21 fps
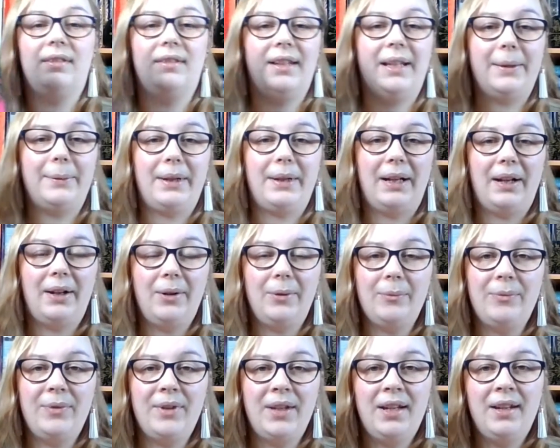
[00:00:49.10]
There we go.
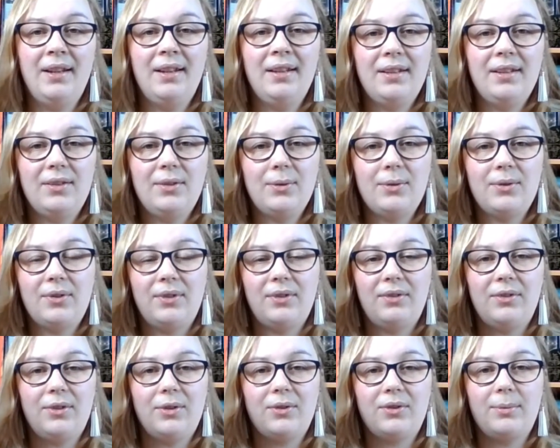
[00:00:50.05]
Daughter
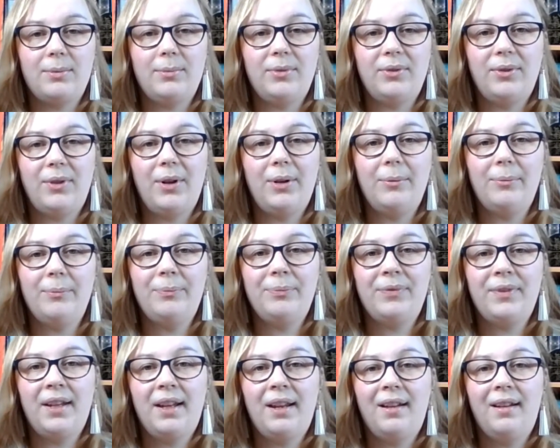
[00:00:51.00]
of Dr. Moreau.
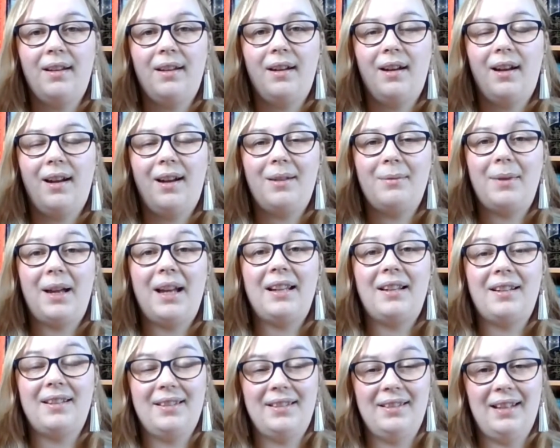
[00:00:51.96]
And
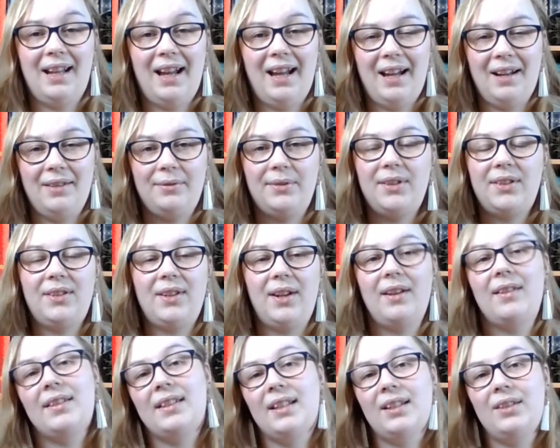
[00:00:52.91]
I have
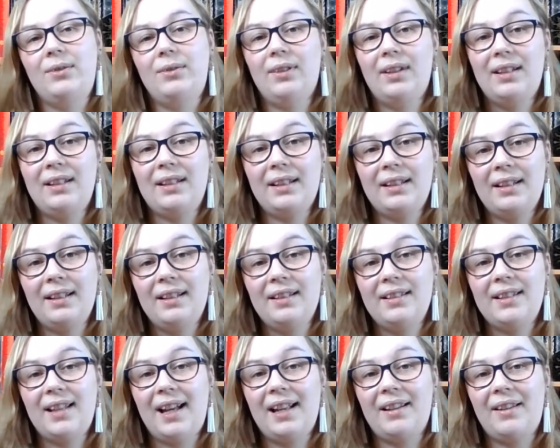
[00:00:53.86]
started reading
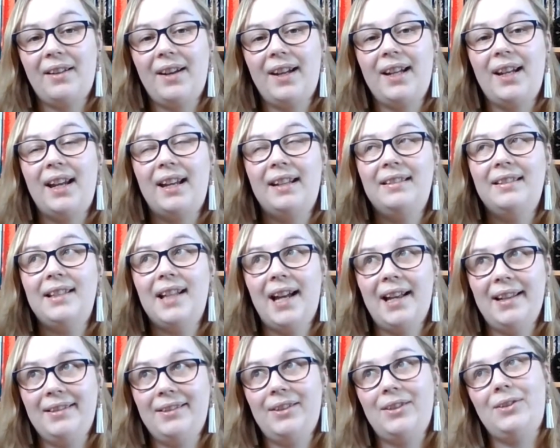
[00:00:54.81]
this, and I
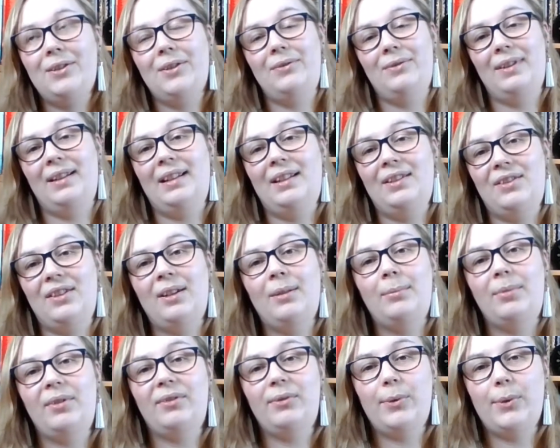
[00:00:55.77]
intend to finish
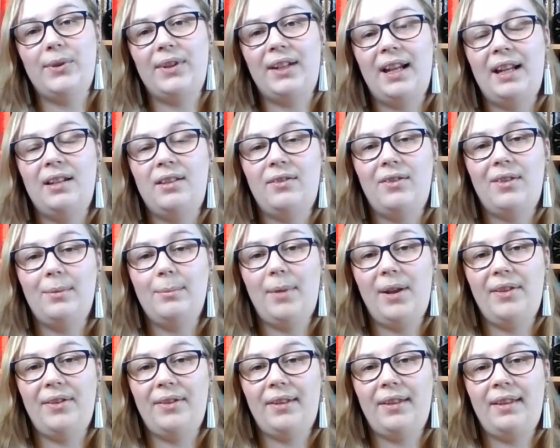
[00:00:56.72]
it before the end of the
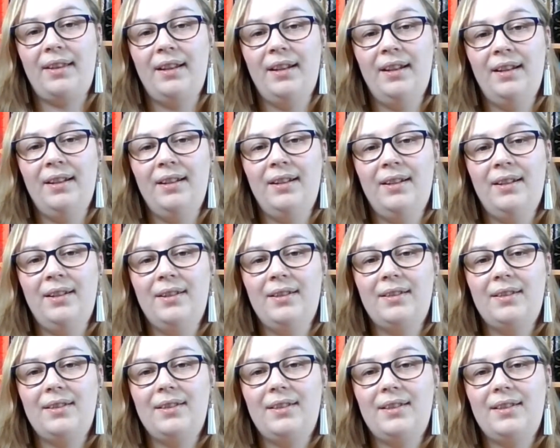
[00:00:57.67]
month.
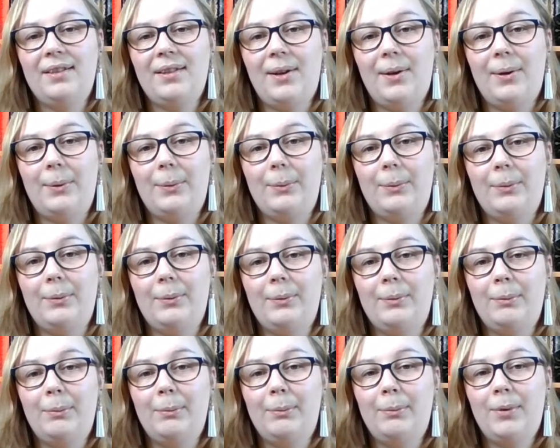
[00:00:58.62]
So
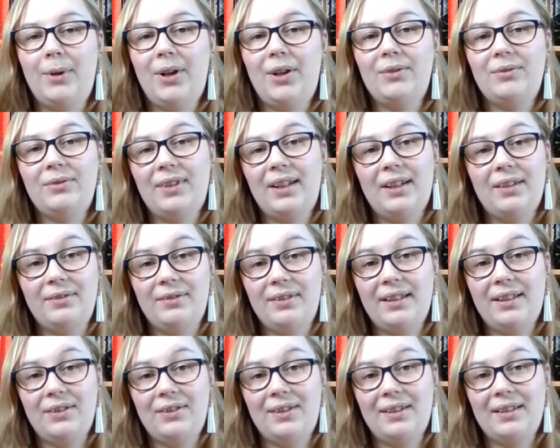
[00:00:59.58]
hopefully I'll
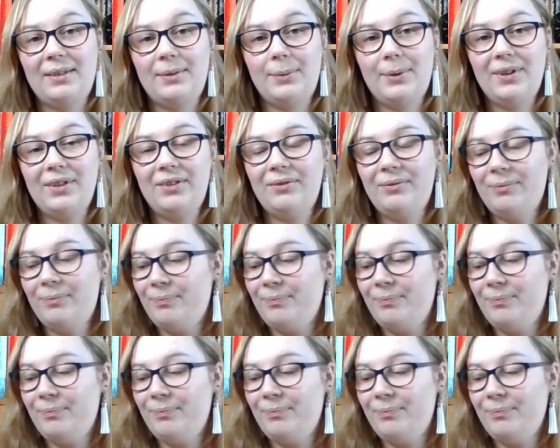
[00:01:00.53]
finish this one.